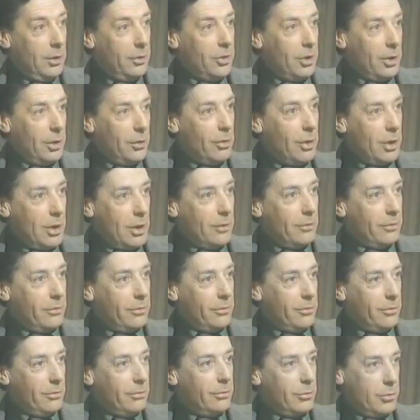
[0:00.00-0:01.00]
degree
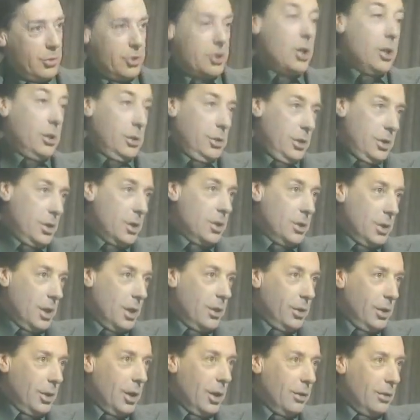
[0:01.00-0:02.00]
of, certainly didn't
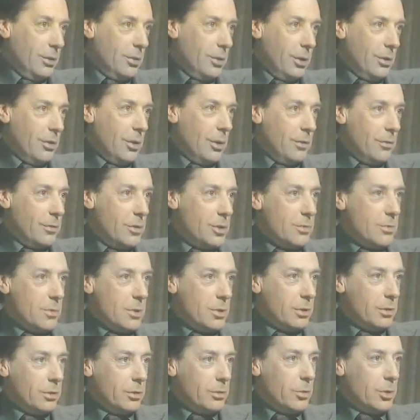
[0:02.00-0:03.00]
undergo the degree of
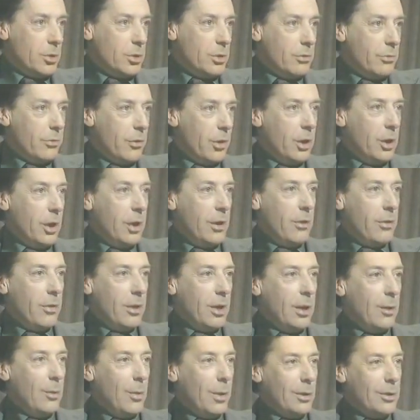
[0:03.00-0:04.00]
dismissal to which you refer, and I don't
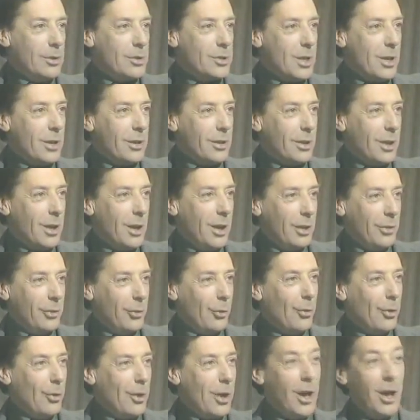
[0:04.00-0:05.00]
think anyone could say that
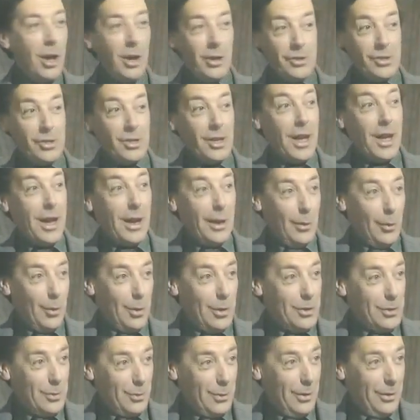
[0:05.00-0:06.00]
Kant or Kant's
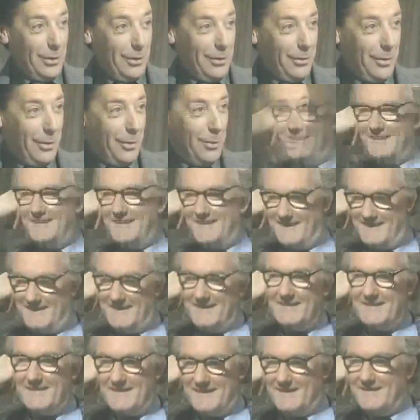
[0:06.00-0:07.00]
language were of a
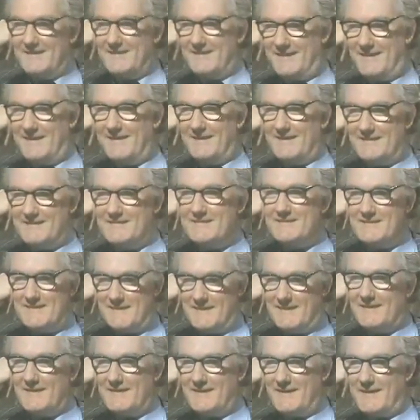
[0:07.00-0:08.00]
preeminently easy
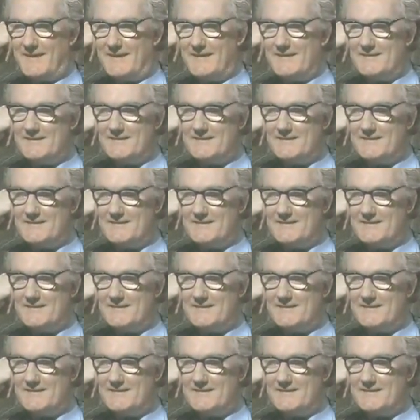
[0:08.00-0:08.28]
kind, at